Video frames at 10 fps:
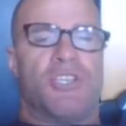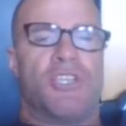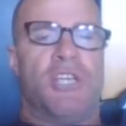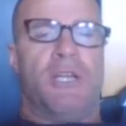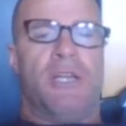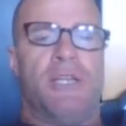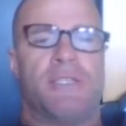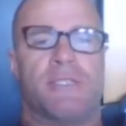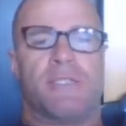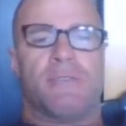shit in
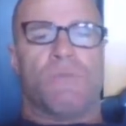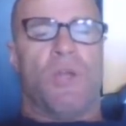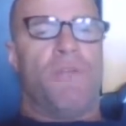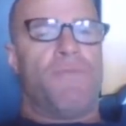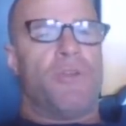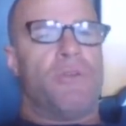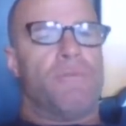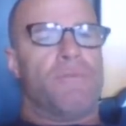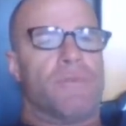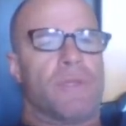this
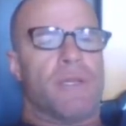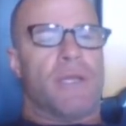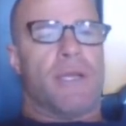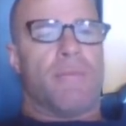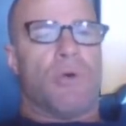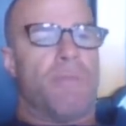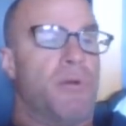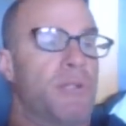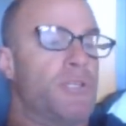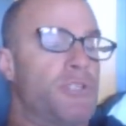review, I
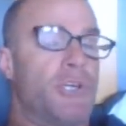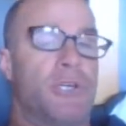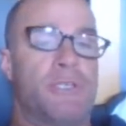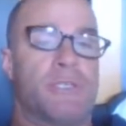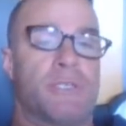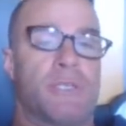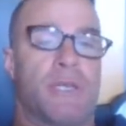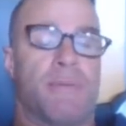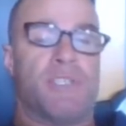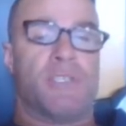apologise.
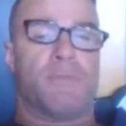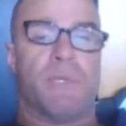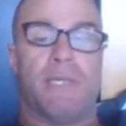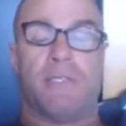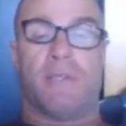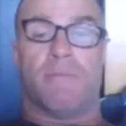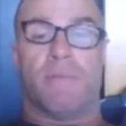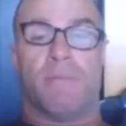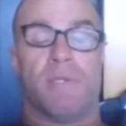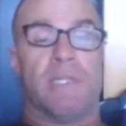It just means
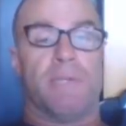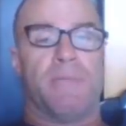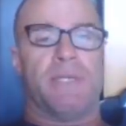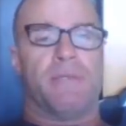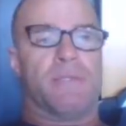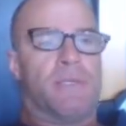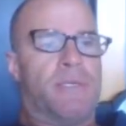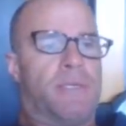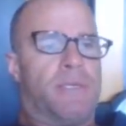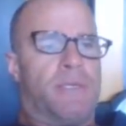I'm a little bit
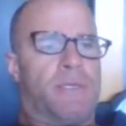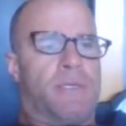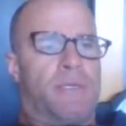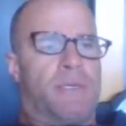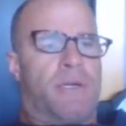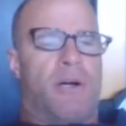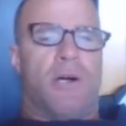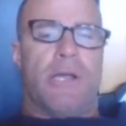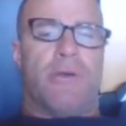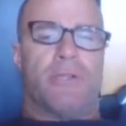
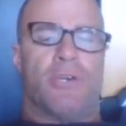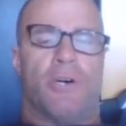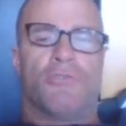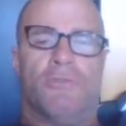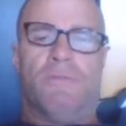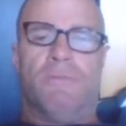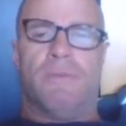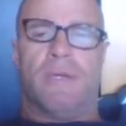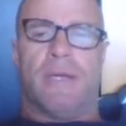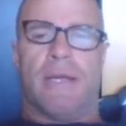high on Codral.
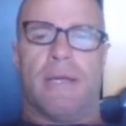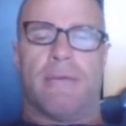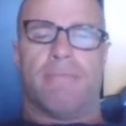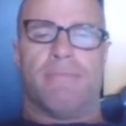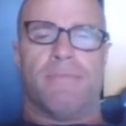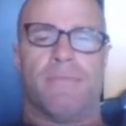I've